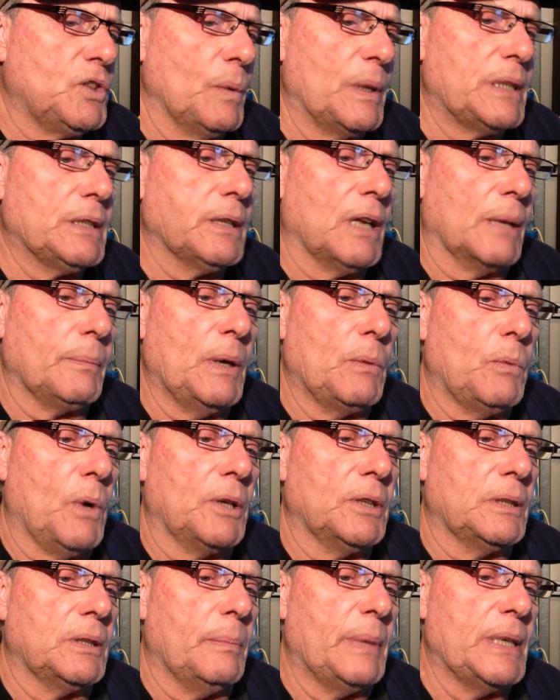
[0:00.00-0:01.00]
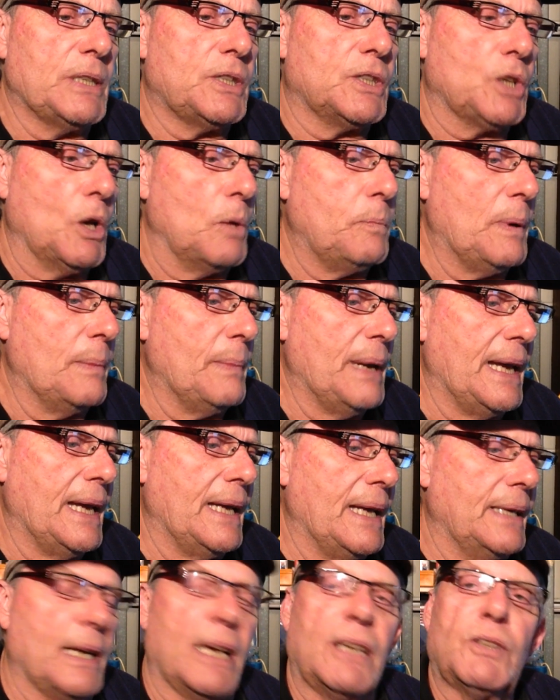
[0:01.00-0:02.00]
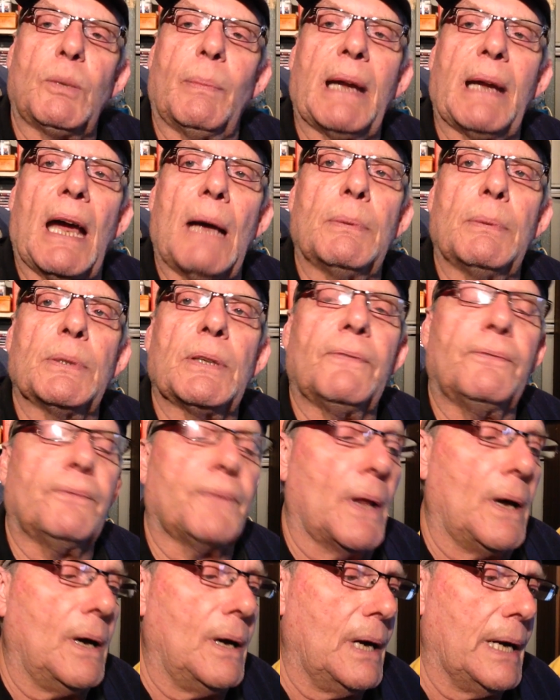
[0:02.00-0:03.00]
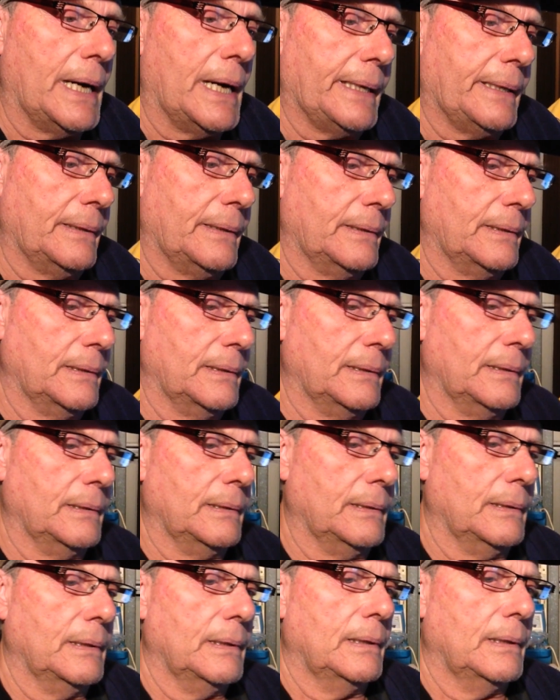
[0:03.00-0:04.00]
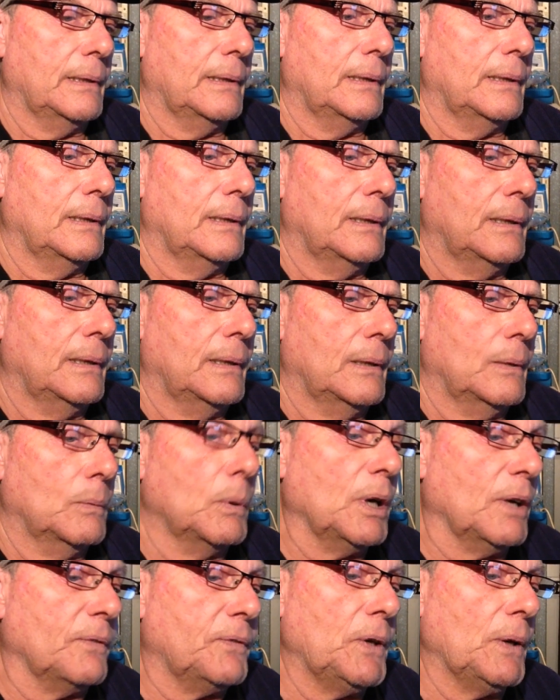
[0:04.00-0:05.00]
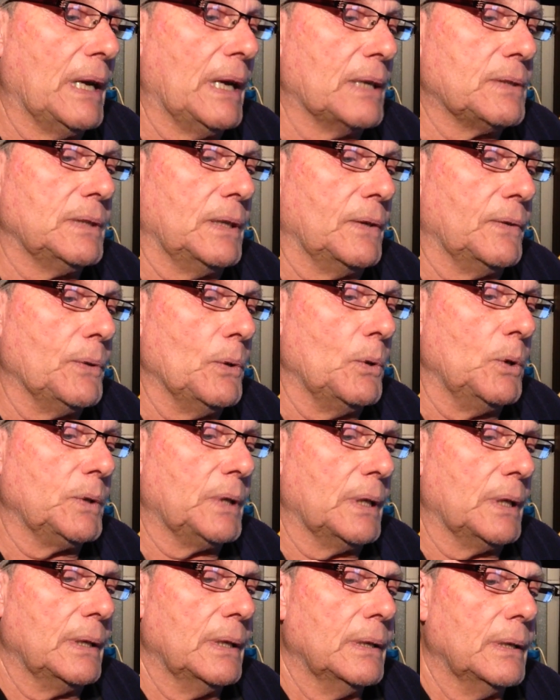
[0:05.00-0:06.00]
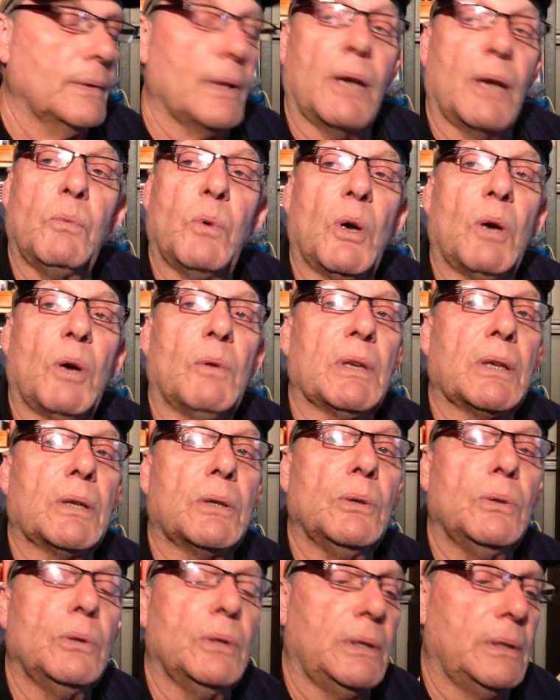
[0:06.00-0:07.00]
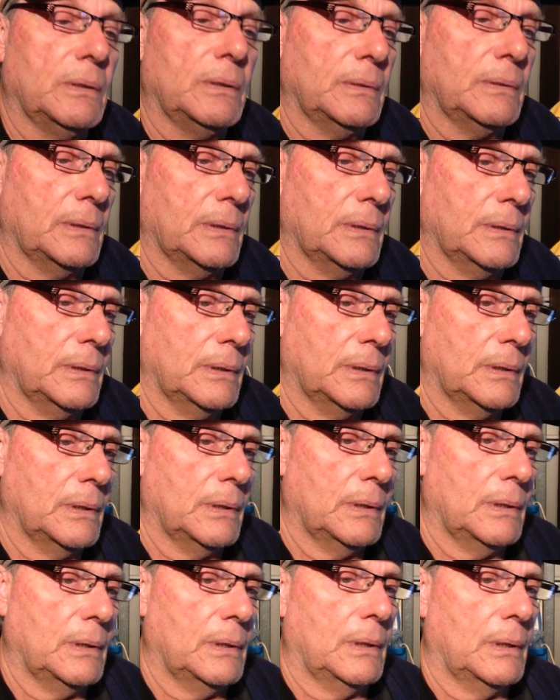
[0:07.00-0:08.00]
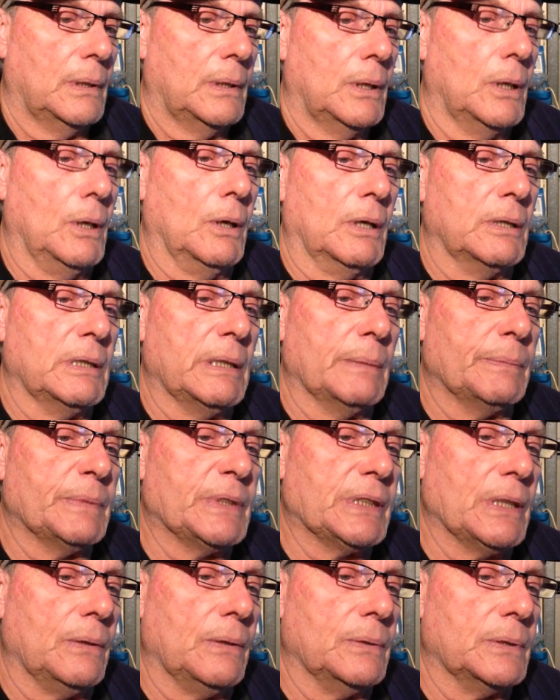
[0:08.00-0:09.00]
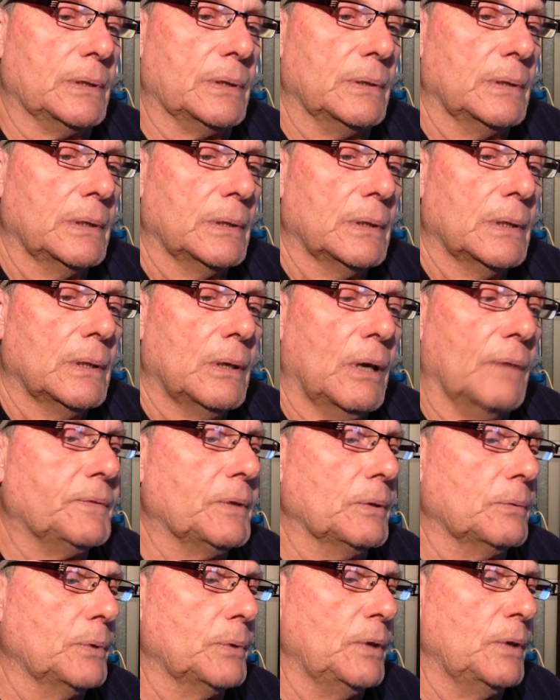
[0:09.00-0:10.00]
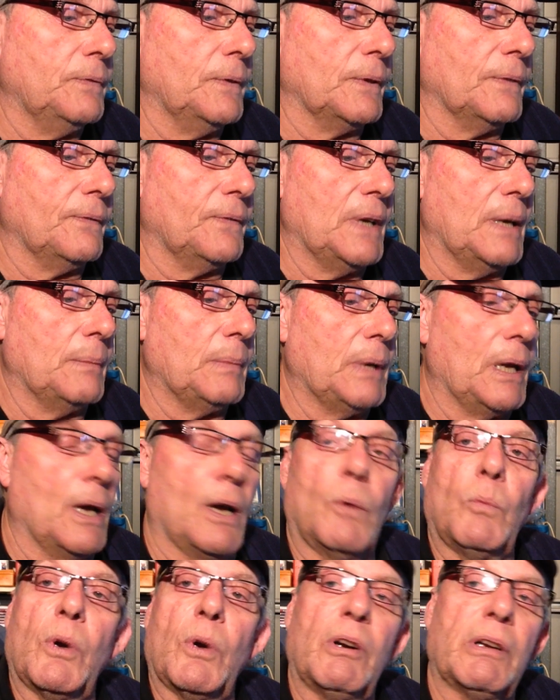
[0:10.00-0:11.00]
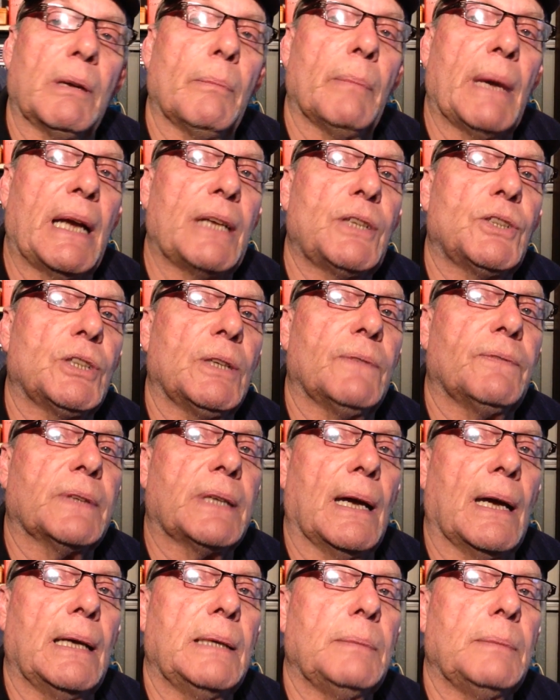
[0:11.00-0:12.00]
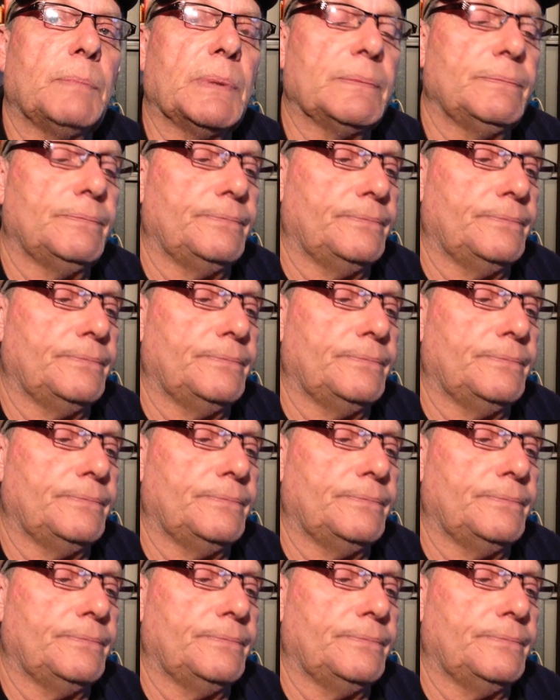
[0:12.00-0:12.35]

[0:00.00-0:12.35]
which, like me, wanted to be Superman and to be able to fly. Well, a few actually thought they were and could, hurling themselves off the roof of the family home wearing a makeshift cape,